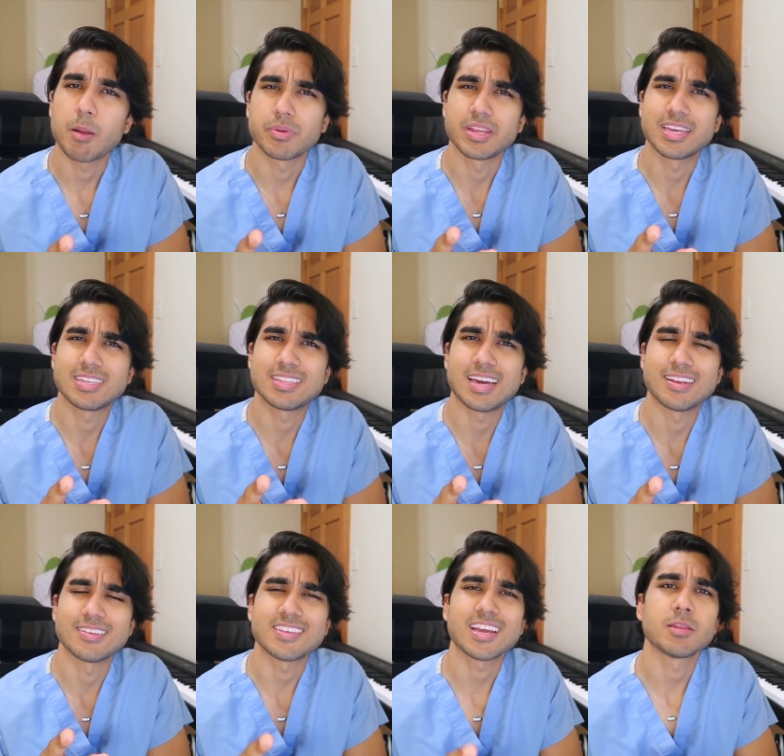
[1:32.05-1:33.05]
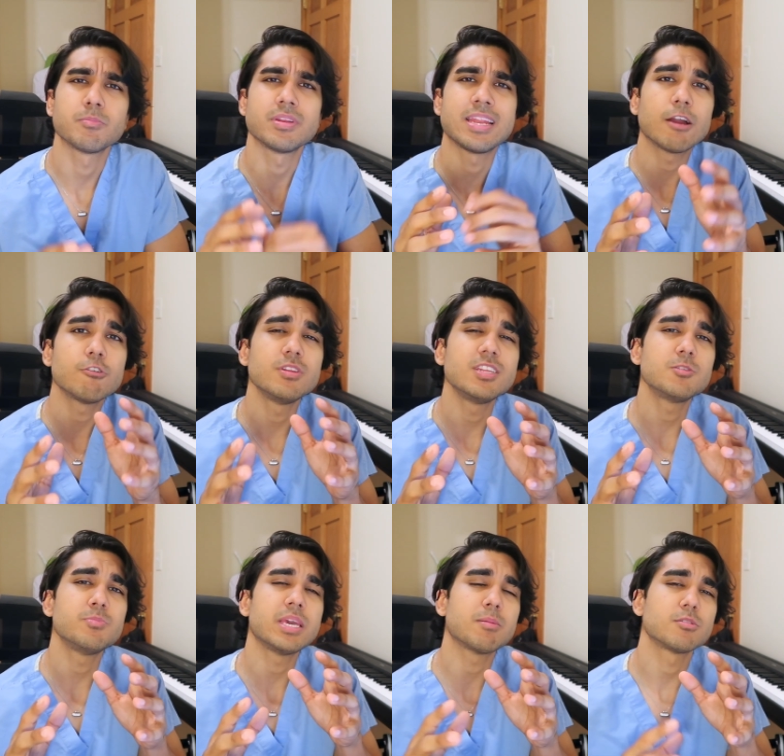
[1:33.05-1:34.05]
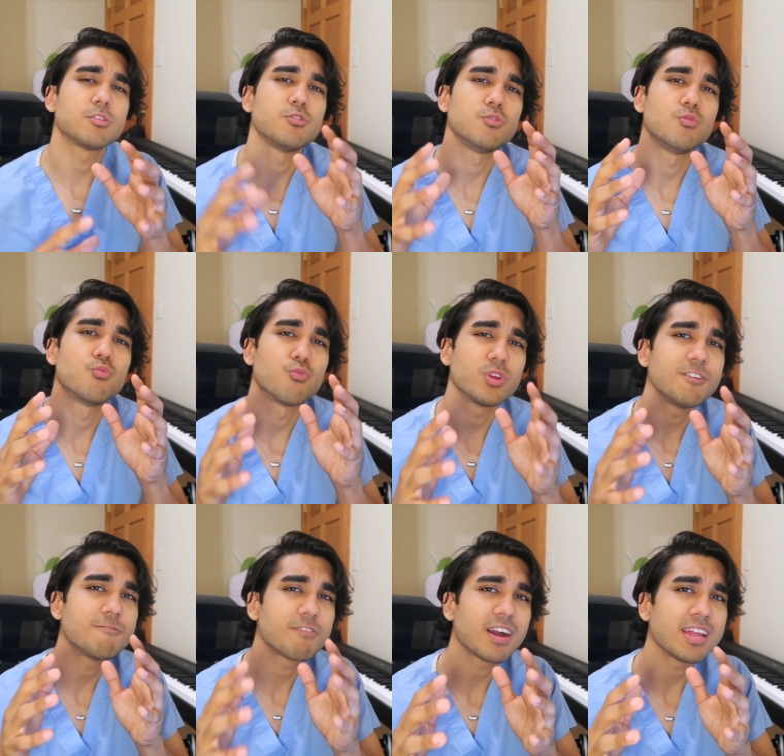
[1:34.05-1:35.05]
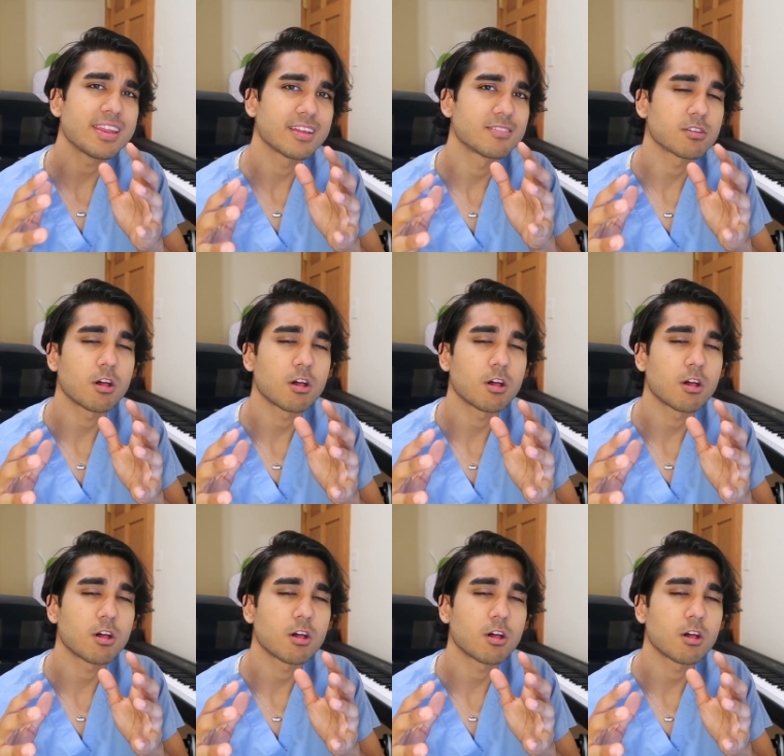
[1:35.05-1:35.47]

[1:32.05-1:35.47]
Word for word: I'm going to get to that in a second, but now you need to be able to refinance